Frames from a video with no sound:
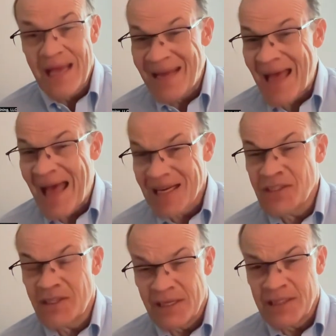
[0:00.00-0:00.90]
and
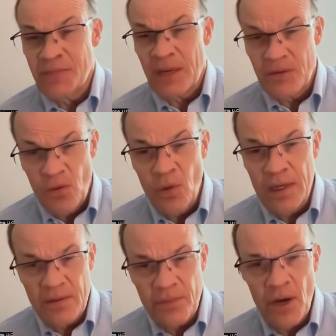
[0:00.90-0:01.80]
accidents by
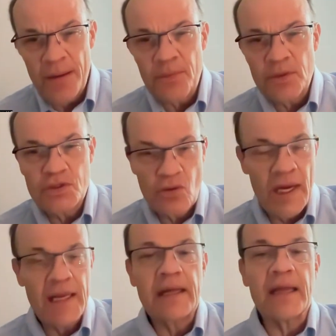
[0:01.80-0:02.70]
doing the proper
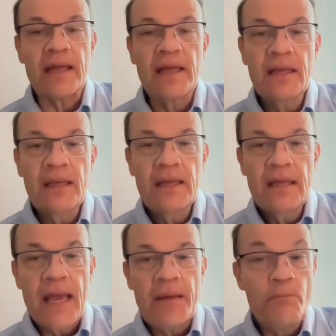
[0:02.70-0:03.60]
training
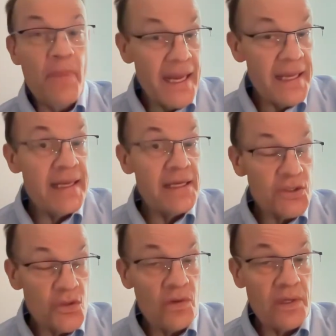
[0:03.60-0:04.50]
and making
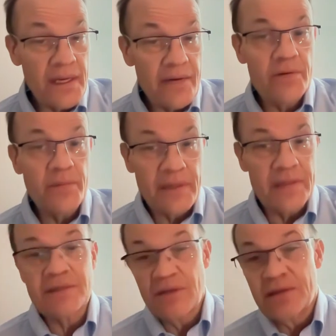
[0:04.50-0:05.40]
sure that everybody
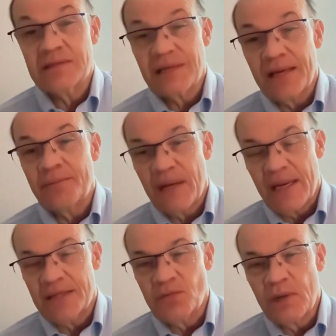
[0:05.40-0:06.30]
is on the same
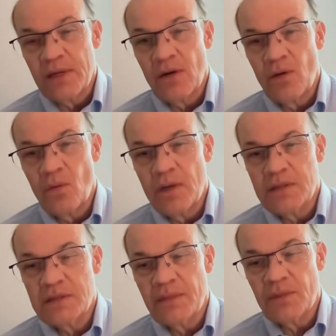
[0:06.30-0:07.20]
page. We don't want
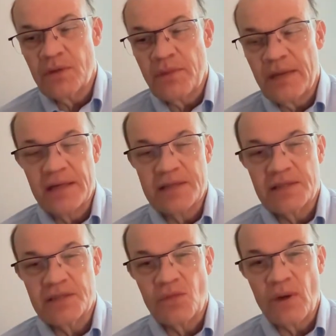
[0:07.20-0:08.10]
someone to be in a
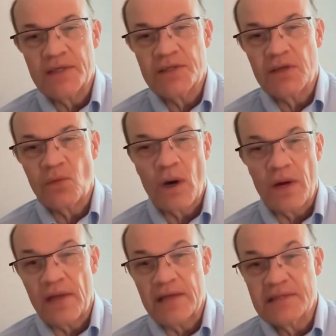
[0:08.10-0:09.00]
situation where
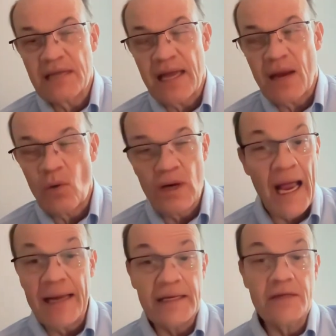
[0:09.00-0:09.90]
they say, well,
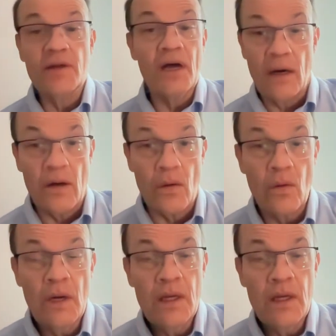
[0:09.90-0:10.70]
I didn't know,